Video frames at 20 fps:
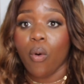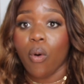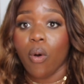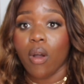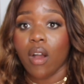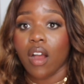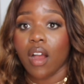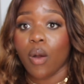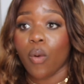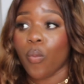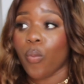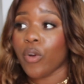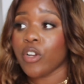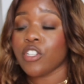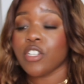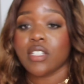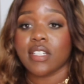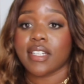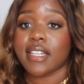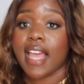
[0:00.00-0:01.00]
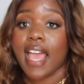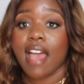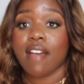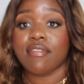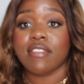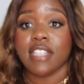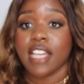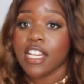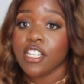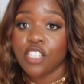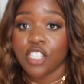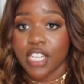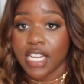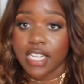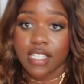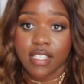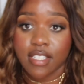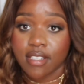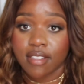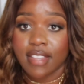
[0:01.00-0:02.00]
or we're just going to have
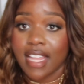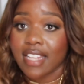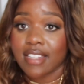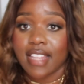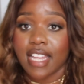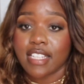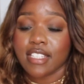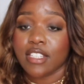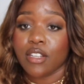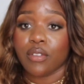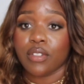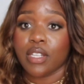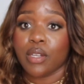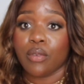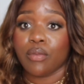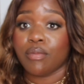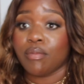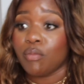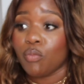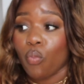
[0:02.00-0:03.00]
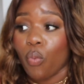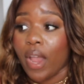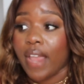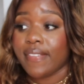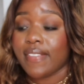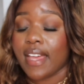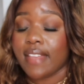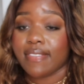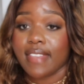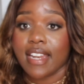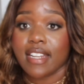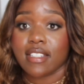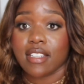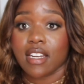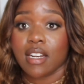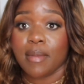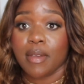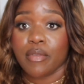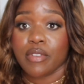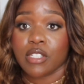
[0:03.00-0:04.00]
tensions. That's the only way that
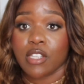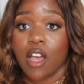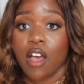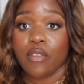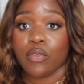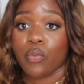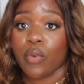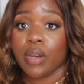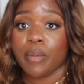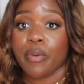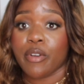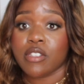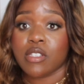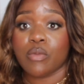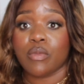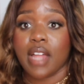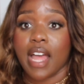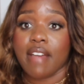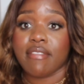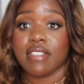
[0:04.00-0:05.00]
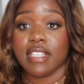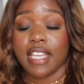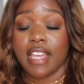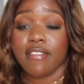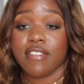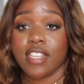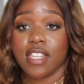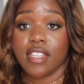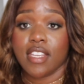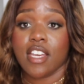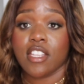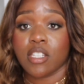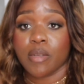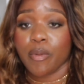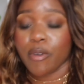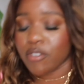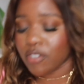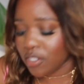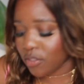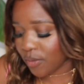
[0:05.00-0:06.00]
is going to be resolved. One person will have to give to the
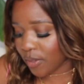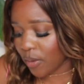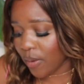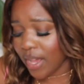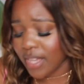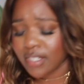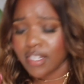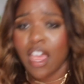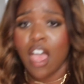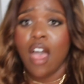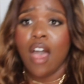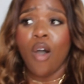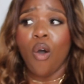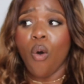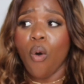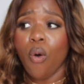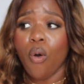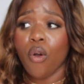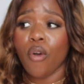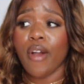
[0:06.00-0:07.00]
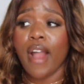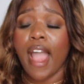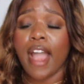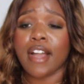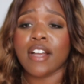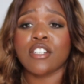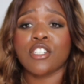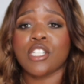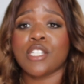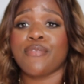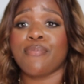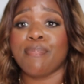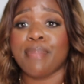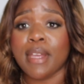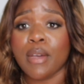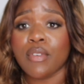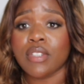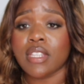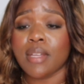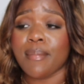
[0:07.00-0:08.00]
other person's request. Or I could just
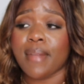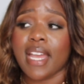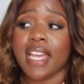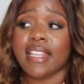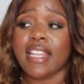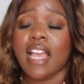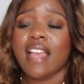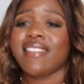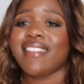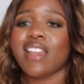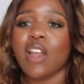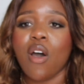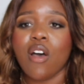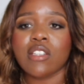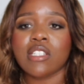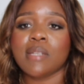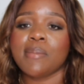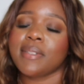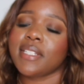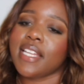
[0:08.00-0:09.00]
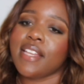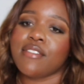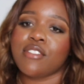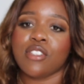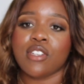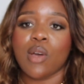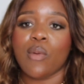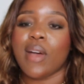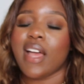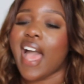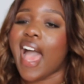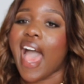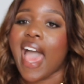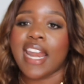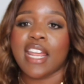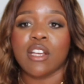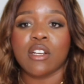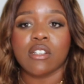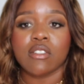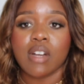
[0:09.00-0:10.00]
be with a man that also believes, you know what,
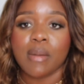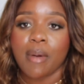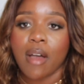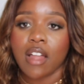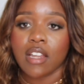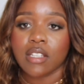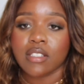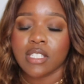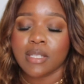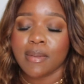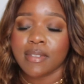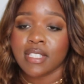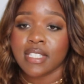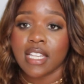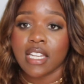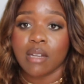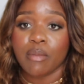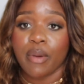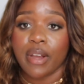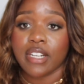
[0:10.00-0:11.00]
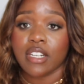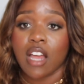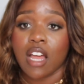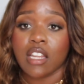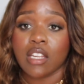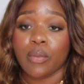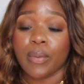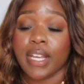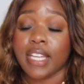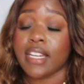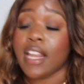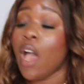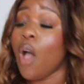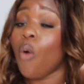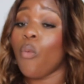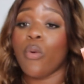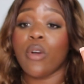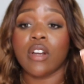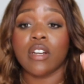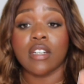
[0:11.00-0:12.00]
I didn't grow up celebrating Halloween.
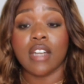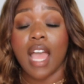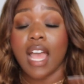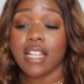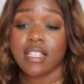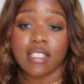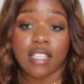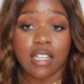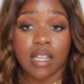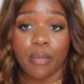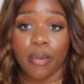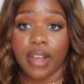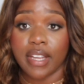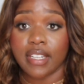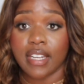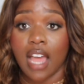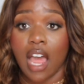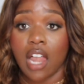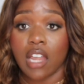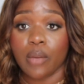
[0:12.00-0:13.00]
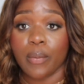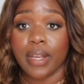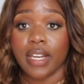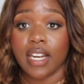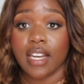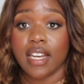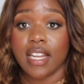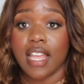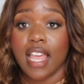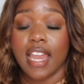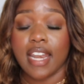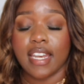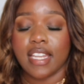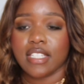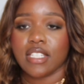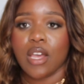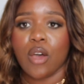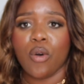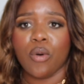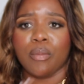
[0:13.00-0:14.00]
We're not celebrating Halloween in
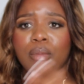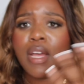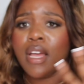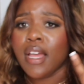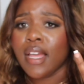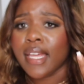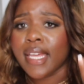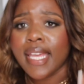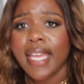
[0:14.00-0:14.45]
this home.